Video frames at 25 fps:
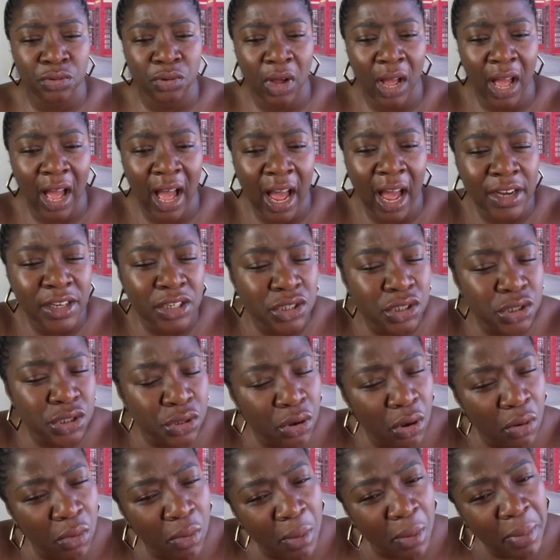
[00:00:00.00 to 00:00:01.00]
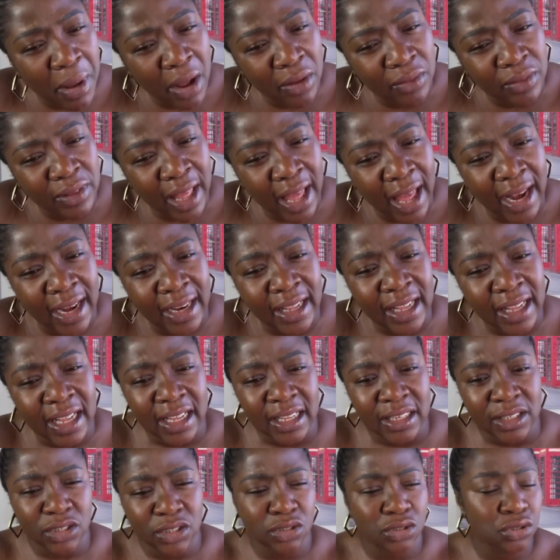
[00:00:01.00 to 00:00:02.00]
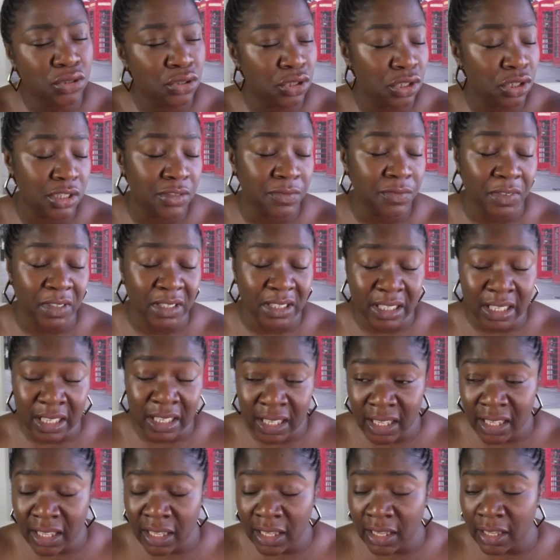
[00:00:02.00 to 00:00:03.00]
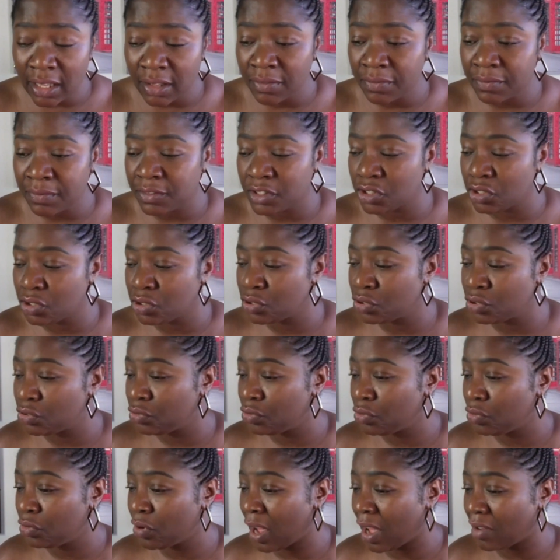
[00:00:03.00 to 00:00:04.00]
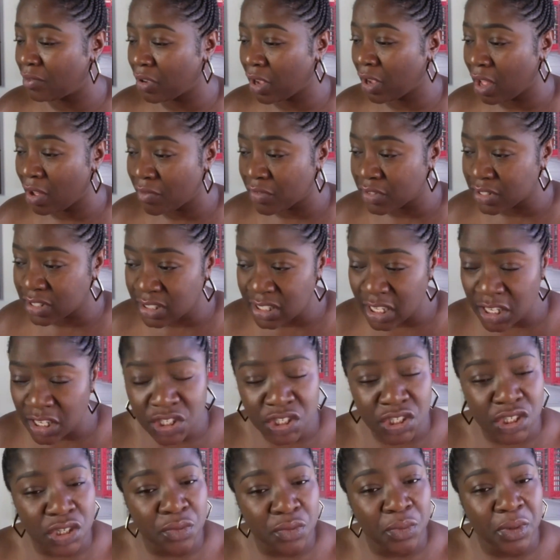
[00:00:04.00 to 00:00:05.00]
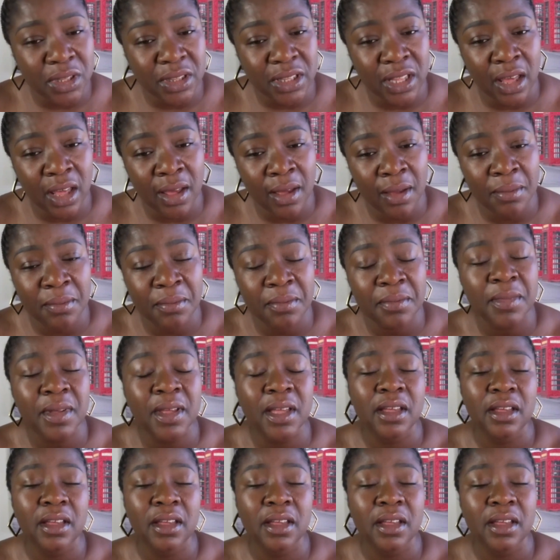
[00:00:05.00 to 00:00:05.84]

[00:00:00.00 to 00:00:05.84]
How did you go about that? Did you just forgive? Did you have a conversation with them?